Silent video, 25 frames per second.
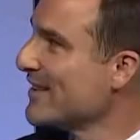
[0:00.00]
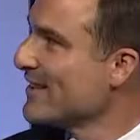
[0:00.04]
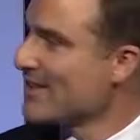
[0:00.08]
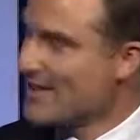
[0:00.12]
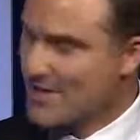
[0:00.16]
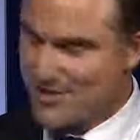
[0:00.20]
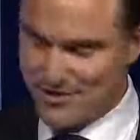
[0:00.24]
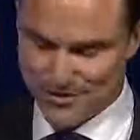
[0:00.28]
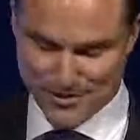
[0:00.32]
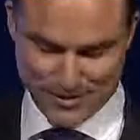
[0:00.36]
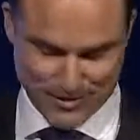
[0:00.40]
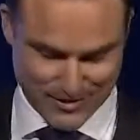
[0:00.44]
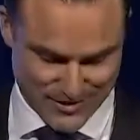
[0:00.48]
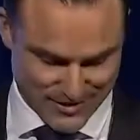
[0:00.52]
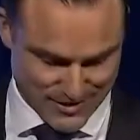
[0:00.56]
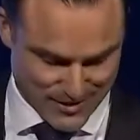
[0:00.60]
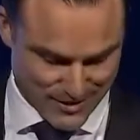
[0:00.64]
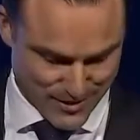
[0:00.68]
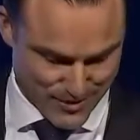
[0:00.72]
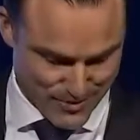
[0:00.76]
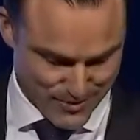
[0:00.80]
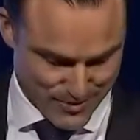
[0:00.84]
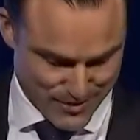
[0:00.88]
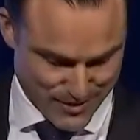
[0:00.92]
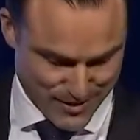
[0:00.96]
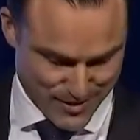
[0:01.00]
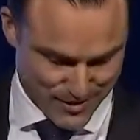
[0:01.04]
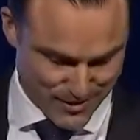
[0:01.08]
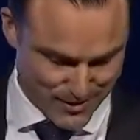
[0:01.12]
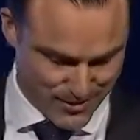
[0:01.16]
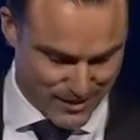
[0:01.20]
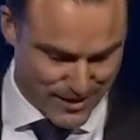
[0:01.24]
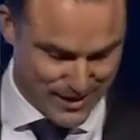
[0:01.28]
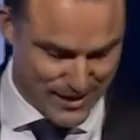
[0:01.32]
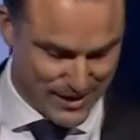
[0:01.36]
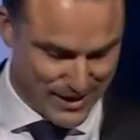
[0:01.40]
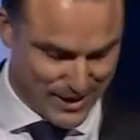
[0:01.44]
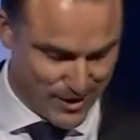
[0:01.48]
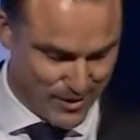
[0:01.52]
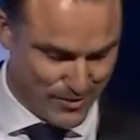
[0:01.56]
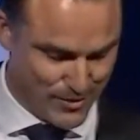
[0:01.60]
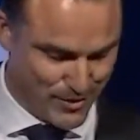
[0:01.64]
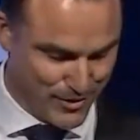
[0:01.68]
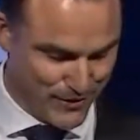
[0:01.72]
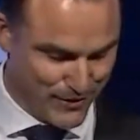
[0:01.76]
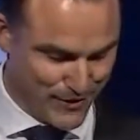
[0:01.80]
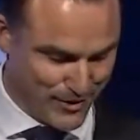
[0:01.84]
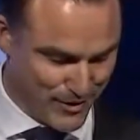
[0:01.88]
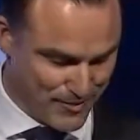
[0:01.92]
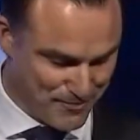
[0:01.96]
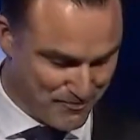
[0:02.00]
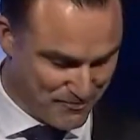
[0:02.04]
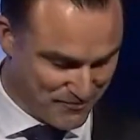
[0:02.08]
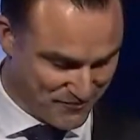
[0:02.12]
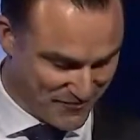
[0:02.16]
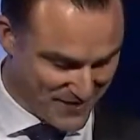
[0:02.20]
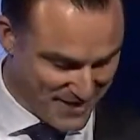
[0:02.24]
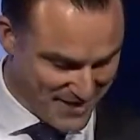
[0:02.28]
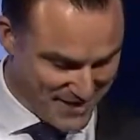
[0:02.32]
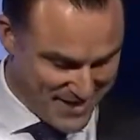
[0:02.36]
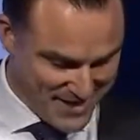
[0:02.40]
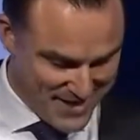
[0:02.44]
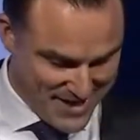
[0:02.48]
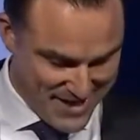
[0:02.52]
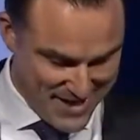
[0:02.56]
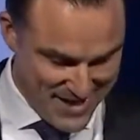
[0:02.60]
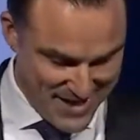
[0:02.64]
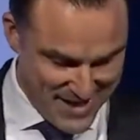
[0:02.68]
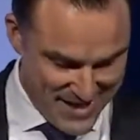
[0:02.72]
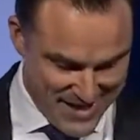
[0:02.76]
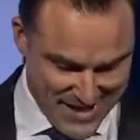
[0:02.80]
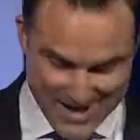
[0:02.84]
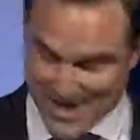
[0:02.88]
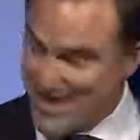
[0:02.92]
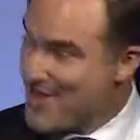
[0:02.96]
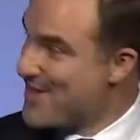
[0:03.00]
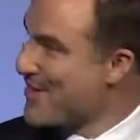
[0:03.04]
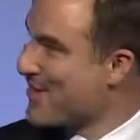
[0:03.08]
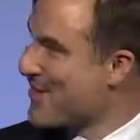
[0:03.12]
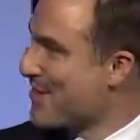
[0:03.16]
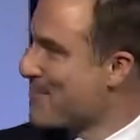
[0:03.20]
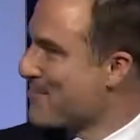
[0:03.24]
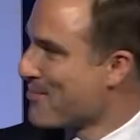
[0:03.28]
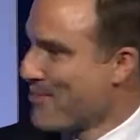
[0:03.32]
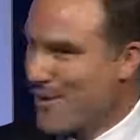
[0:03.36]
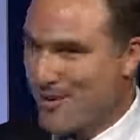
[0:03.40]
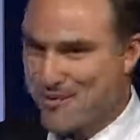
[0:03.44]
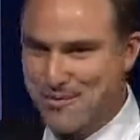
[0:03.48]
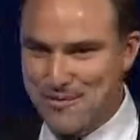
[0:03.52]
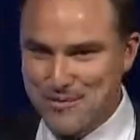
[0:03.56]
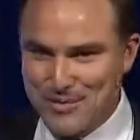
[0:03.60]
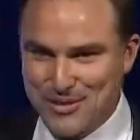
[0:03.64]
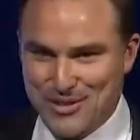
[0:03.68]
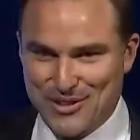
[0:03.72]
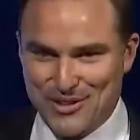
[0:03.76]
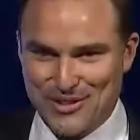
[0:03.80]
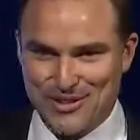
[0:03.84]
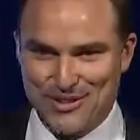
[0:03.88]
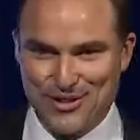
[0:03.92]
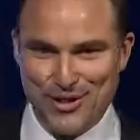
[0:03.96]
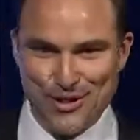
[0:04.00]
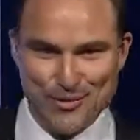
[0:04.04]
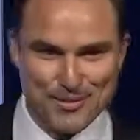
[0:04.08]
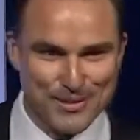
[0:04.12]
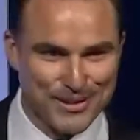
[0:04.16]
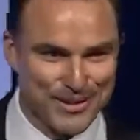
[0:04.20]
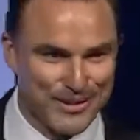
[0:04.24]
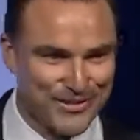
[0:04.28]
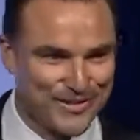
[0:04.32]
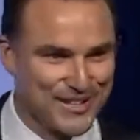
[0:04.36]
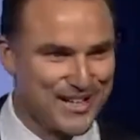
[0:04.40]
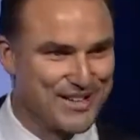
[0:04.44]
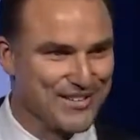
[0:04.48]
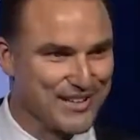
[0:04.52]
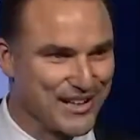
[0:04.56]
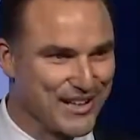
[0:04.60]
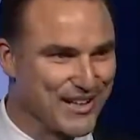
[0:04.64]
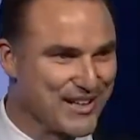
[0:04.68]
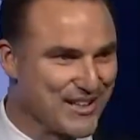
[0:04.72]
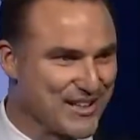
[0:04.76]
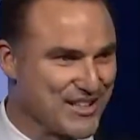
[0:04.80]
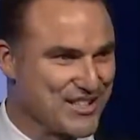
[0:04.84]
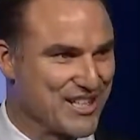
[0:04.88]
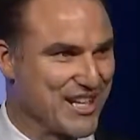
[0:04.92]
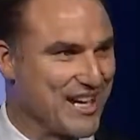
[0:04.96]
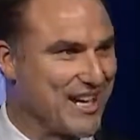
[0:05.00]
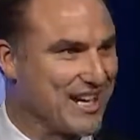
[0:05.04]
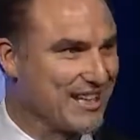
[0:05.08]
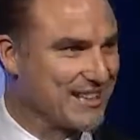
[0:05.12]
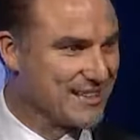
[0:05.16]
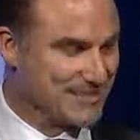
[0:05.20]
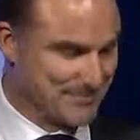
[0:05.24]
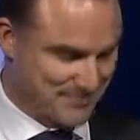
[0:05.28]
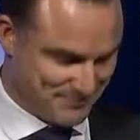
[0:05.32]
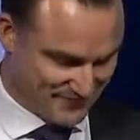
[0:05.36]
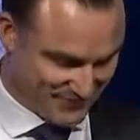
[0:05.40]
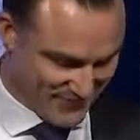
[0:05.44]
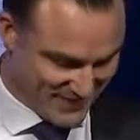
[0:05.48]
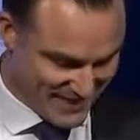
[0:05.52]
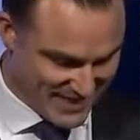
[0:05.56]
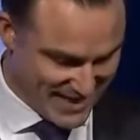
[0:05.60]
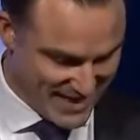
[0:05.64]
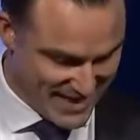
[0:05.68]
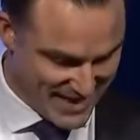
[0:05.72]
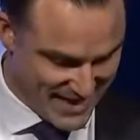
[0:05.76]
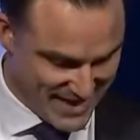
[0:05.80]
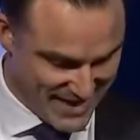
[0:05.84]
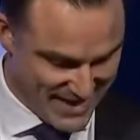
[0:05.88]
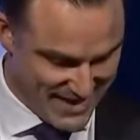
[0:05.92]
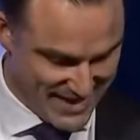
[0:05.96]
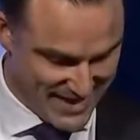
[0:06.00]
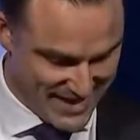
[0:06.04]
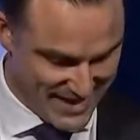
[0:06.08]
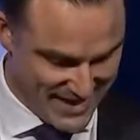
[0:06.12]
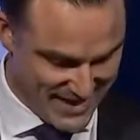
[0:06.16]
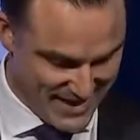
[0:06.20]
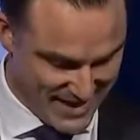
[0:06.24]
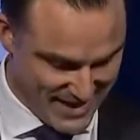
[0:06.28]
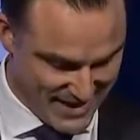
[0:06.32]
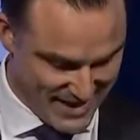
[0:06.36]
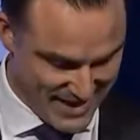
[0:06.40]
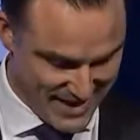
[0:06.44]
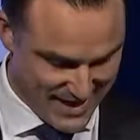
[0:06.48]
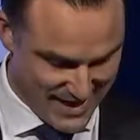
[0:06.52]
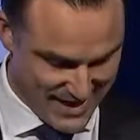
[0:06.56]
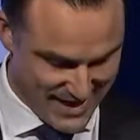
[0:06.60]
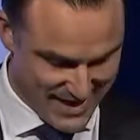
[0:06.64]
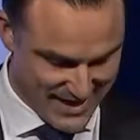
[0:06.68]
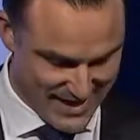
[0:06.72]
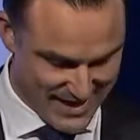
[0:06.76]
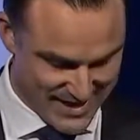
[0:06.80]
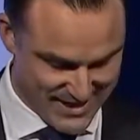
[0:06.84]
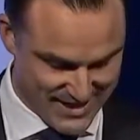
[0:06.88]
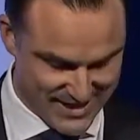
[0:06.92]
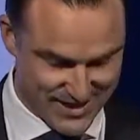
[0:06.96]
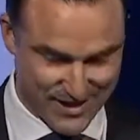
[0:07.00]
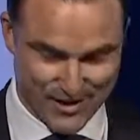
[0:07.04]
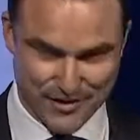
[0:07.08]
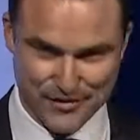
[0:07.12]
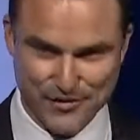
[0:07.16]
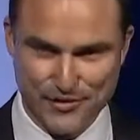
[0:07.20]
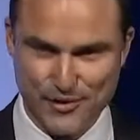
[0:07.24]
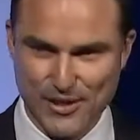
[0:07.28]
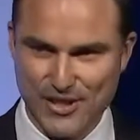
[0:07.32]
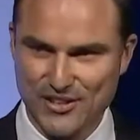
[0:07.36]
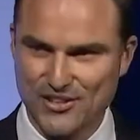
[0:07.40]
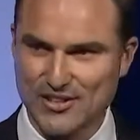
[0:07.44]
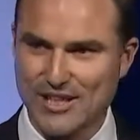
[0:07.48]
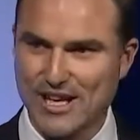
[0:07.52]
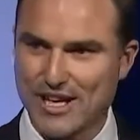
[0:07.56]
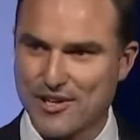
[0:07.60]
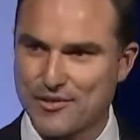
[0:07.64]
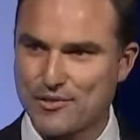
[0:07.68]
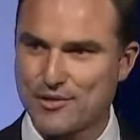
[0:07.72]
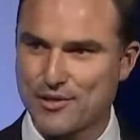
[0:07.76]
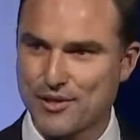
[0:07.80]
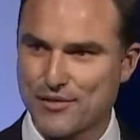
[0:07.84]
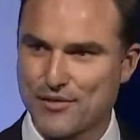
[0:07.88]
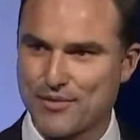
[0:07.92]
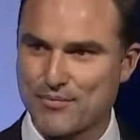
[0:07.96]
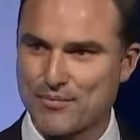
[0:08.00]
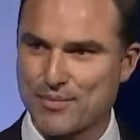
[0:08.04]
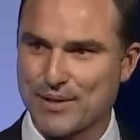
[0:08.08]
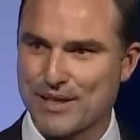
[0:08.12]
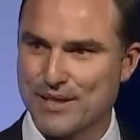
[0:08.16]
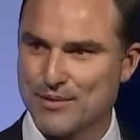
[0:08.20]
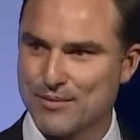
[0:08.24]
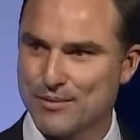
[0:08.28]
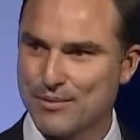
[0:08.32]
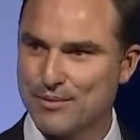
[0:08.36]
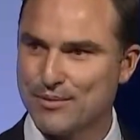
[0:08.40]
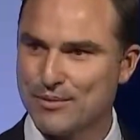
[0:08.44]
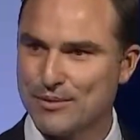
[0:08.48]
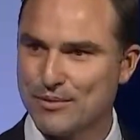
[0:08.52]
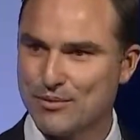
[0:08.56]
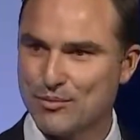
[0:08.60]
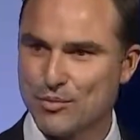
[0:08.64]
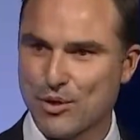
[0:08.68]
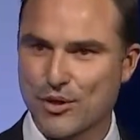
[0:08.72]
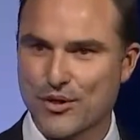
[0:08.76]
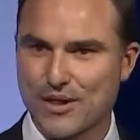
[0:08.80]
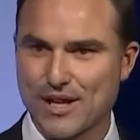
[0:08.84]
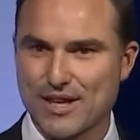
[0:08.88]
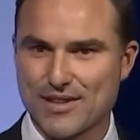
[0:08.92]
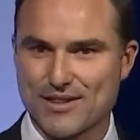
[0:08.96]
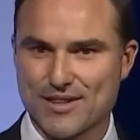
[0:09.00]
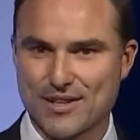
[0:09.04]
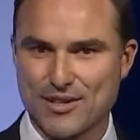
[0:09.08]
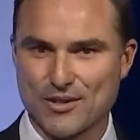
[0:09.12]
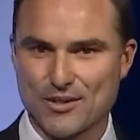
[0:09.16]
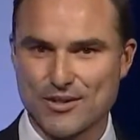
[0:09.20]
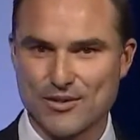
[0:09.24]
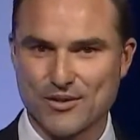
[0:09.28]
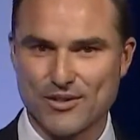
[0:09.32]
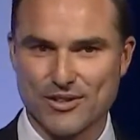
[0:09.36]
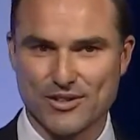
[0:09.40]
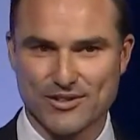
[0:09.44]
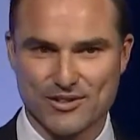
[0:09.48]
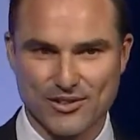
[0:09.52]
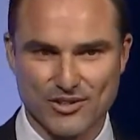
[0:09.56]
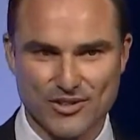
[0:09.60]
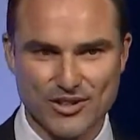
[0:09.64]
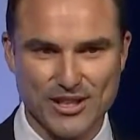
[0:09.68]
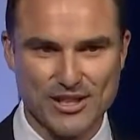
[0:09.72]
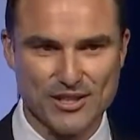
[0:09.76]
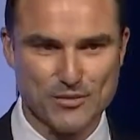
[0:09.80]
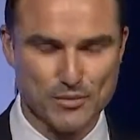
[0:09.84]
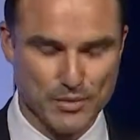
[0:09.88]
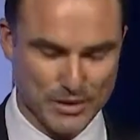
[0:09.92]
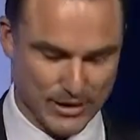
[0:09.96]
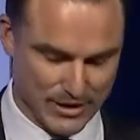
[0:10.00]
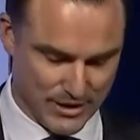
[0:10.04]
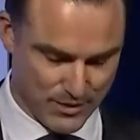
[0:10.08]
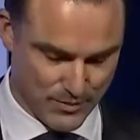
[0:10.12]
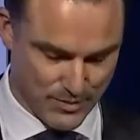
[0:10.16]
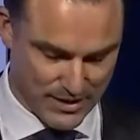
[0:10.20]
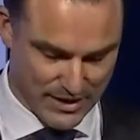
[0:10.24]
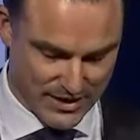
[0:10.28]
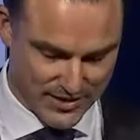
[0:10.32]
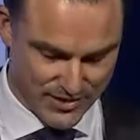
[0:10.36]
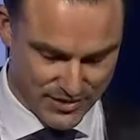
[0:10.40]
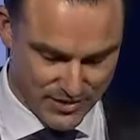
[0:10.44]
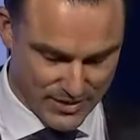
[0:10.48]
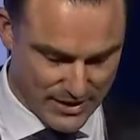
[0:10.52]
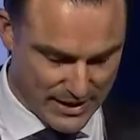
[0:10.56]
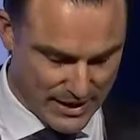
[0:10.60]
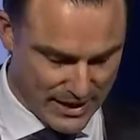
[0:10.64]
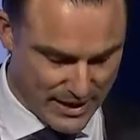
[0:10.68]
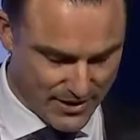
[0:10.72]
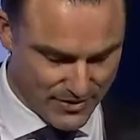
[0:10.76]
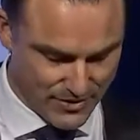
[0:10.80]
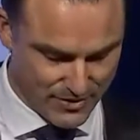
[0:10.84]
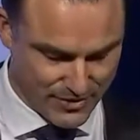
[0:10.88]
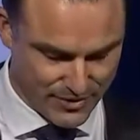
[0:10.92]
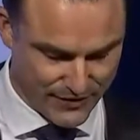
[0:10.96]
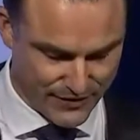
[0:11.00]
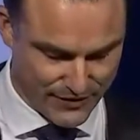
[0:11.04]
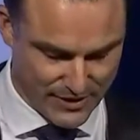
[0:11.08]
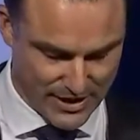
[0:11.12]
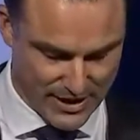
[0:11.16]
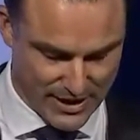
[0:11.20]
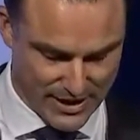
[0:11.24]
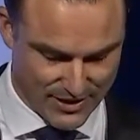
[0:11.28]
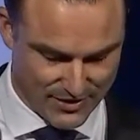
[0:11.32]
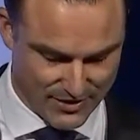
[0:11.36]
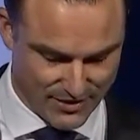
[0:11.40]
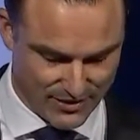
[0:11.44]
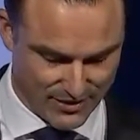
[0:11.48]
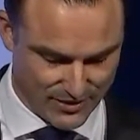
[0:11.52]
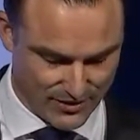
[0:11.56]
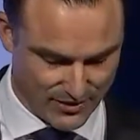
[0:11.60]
So I'll move on. The problem with this topic is there's a lot of jargon, and if you ask 100 different people what they think that sustainability means, you'll get 100 different answers.